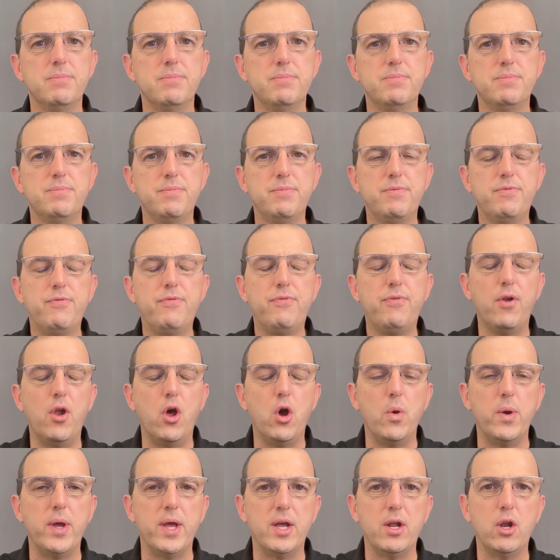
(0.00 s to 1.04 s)

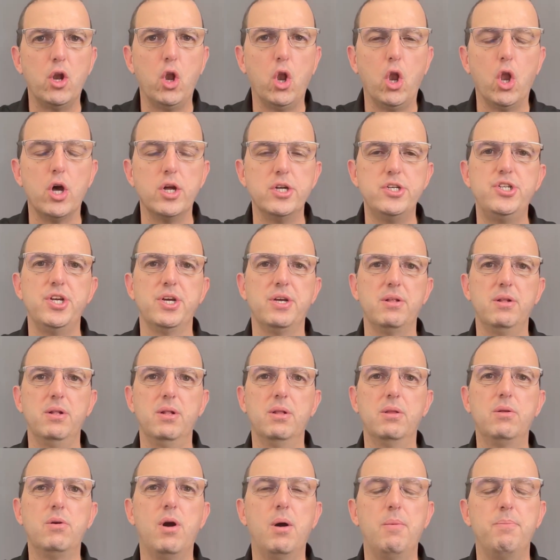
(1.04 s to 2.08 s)
flowing
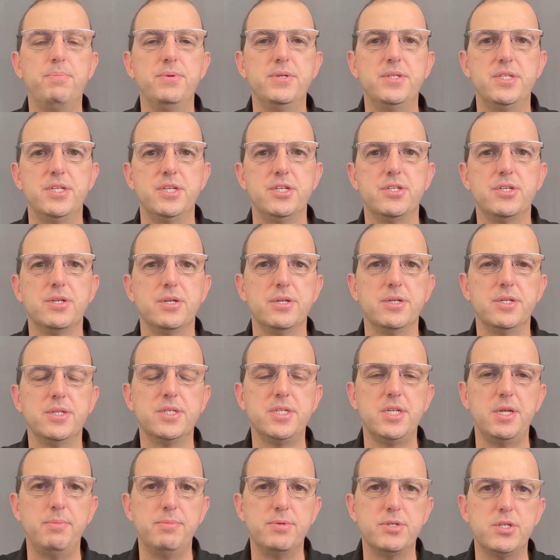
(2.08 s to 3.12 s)
logical composition. It
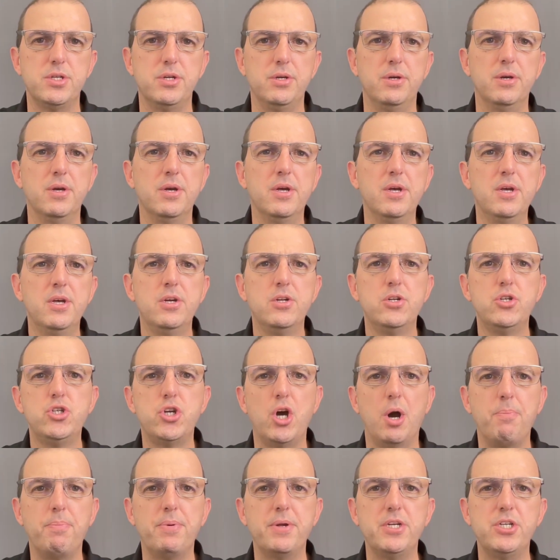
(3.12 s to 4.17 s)
seems to
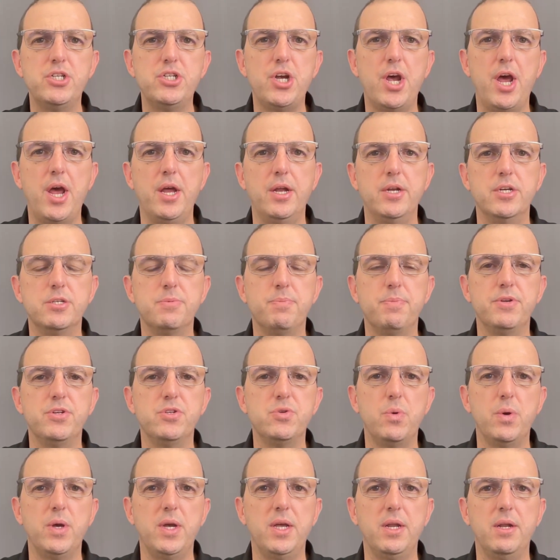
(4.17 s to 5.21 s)
chop and change
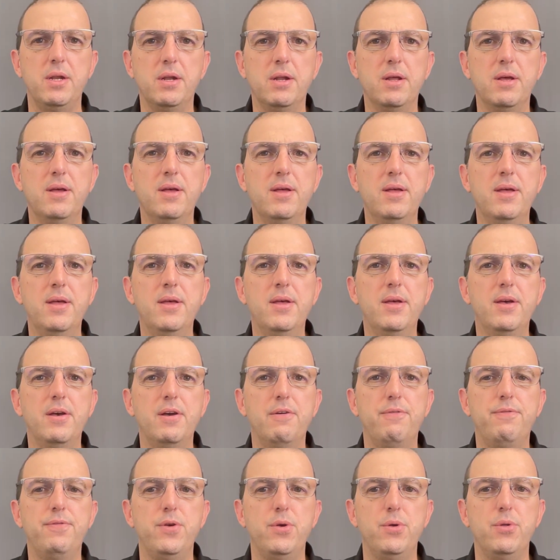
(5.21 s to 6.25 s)
between
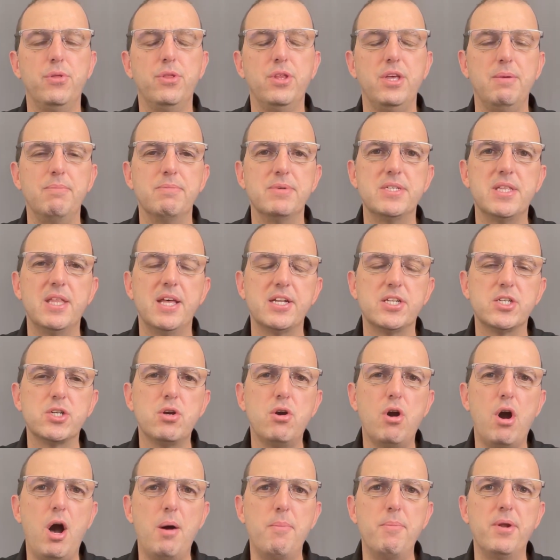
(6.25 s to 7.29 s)
a few themes. That's
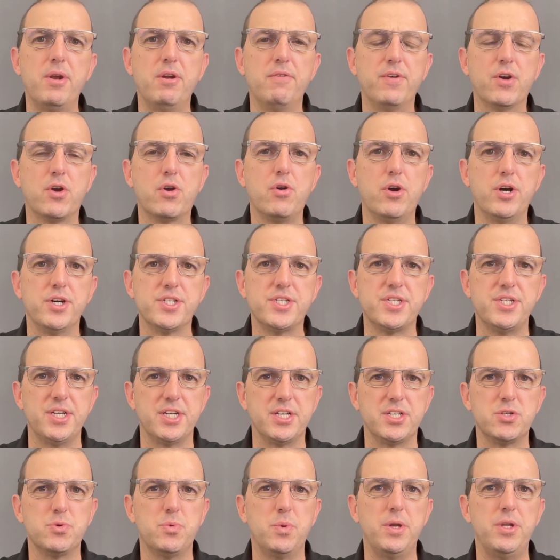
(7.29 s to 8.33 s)
common of
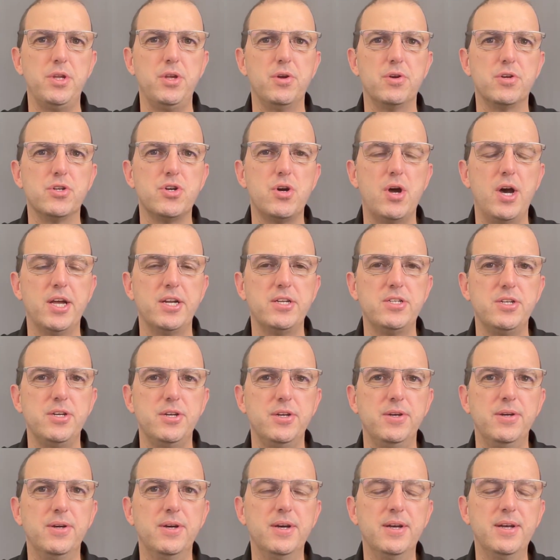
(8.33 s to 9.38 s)
acrostics. When you're trying
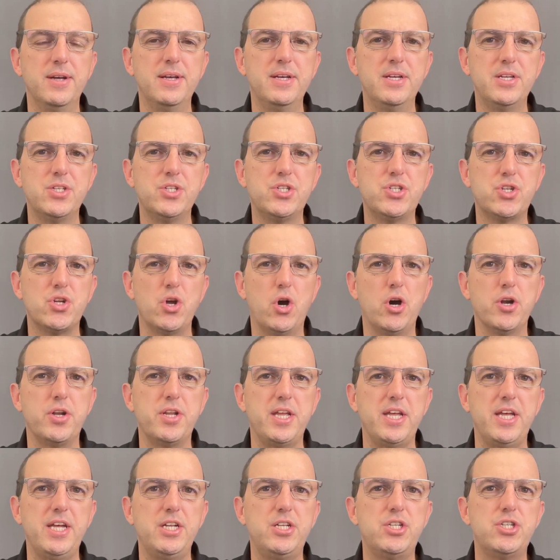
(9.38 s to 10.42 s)
to start
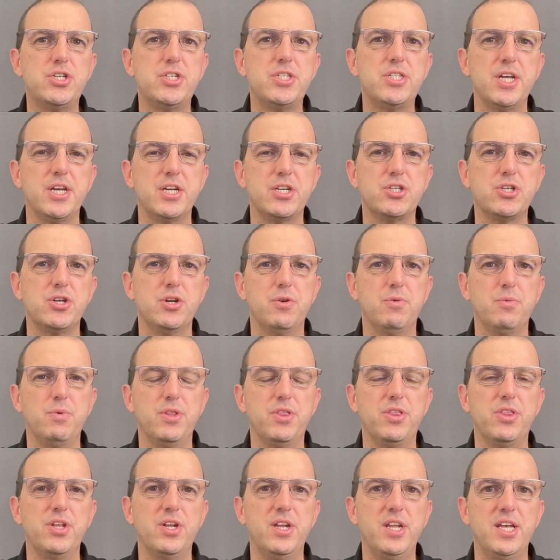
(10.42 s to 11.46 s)
each section
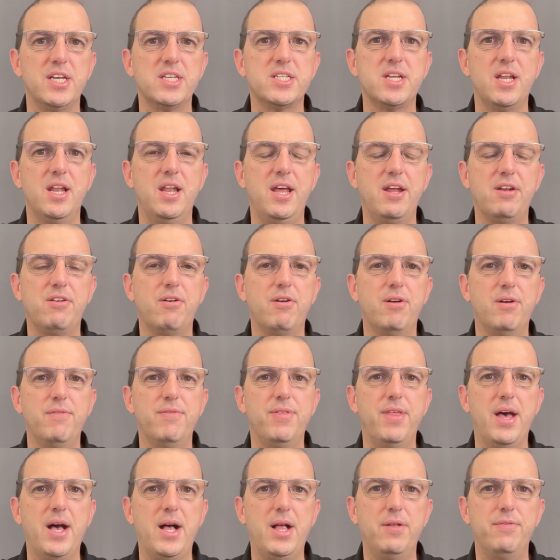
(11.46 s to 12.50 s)
with the next letter of
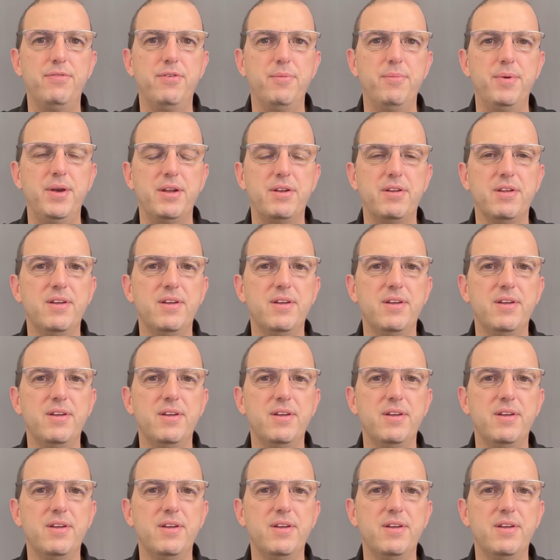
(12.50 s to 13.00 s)
the alphabet,